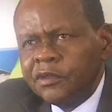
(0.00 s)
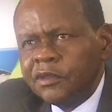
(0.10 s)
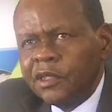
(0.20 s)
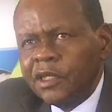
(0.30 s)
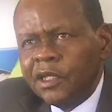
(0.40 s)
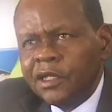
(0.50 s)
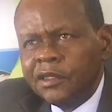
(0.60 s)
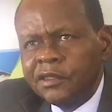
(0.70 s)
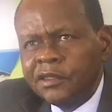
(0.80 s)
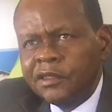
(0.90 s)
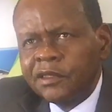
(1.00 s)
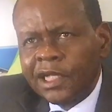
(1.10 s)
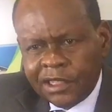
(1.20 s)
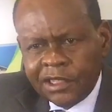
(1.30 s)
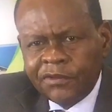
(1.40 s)
and
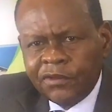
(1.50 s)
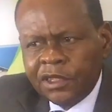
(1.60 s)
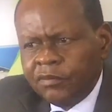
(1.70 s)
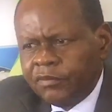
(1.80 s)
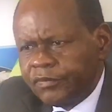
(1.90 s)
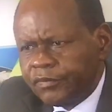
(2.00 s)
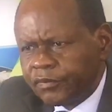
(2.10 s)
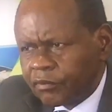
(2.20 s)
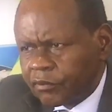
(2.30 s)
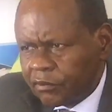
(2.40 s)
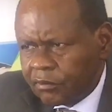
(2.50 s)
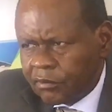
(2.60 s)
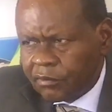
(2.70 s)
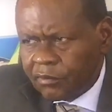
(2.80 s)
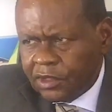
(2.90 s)
successfully,
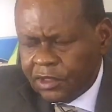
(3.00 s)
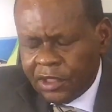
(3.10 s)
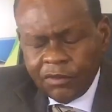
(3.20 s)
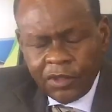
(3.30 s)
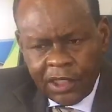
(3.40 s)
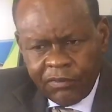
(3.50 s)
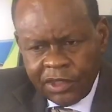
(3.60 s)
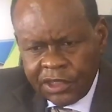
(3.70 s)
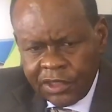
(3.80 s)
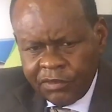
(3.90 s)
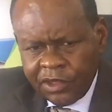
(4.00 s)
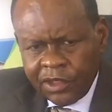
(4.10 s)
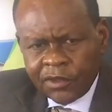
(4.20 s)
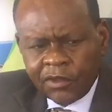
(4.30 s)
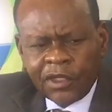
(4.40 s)
then you become a team
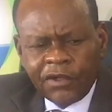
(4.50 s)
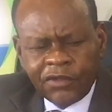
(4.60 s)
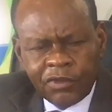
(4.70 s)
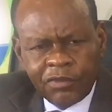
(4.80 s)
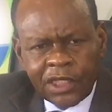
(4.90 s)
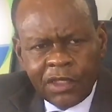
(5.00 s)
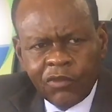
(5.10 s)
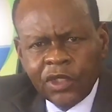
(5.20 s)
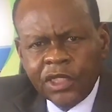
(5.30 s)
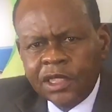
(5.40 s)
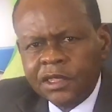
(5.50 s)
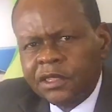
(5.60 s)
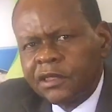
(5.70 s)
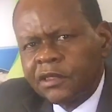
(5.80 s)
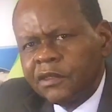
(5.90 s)
and all of you become
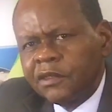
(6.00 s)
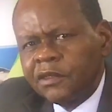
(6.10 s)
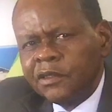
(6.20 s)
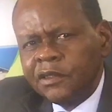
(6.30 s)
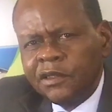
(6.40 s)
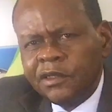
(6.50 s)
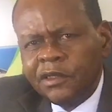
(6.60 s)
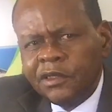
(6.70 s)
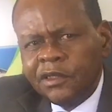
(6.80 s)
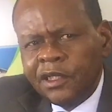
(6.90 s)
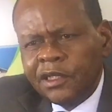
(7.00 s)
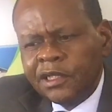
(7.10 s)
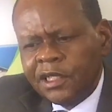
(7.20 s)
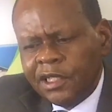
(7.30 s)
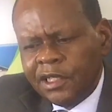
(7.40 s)
winners. And
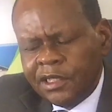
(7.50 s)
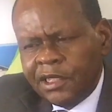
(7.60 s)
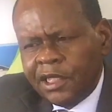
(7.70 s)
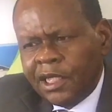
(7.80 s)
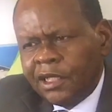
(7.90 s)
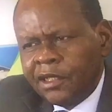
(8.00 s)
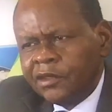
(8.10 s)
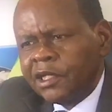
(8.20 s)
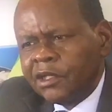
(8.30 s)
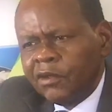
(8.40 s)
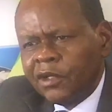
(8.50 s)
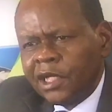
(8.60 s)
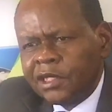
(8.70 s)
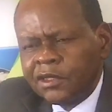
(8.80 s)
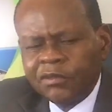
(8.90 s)
as a leader, you are
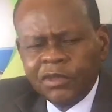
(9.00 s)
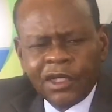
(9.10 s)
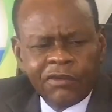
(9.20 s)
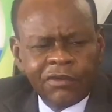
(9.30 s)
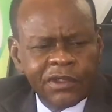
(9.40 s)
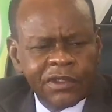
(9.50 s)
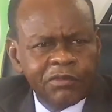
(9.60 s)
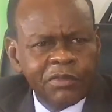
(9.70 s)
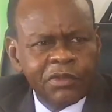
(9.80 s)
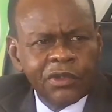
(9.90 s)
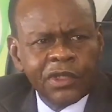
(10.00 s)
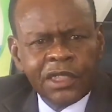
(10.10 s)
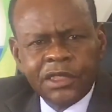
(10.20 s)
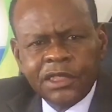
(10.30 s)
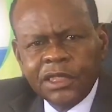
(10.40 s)
recognized on behalf of the people you are
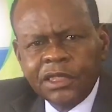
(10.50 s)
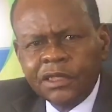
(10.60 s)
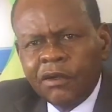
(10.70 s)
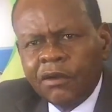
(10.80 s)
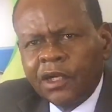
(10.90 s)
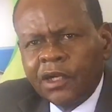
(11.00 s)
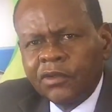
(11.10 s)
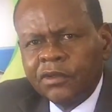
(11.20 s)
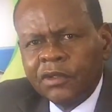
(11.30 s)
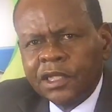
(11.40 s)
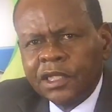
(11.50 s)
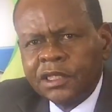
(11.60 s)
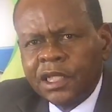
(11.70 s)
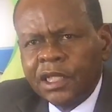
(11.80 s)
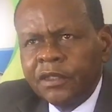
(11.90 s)
leading. So I would rather
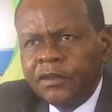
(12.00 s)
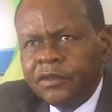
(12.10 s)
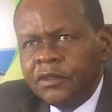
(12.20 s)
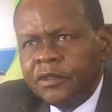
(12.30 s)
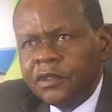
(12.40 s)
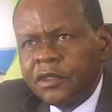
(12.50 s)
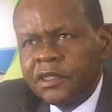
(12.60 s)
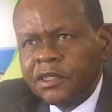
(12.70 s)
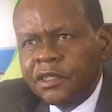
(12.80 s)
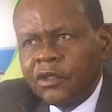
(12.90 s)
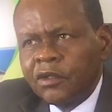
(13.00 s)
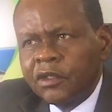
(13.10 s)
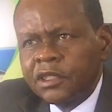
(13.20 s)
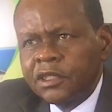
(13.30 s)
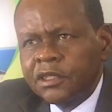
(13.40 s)
say this
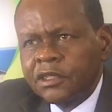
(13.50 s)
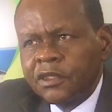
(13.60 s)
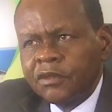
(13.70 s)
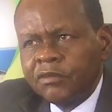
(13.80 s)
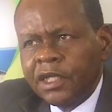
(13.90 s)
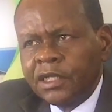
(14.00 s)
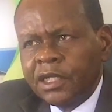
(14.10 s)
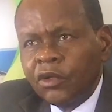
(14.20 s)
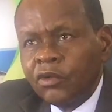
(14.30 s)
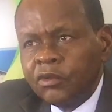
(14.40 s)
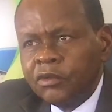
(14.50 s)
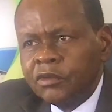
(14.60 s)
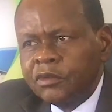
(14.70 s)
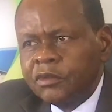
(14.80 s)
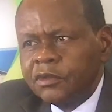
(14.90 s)
recognition is not mine alone.
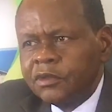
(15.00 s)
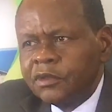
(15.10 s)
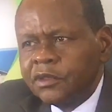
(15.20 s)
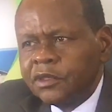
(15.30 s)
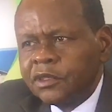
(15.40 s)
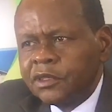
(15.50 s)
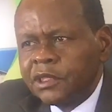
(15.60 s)
It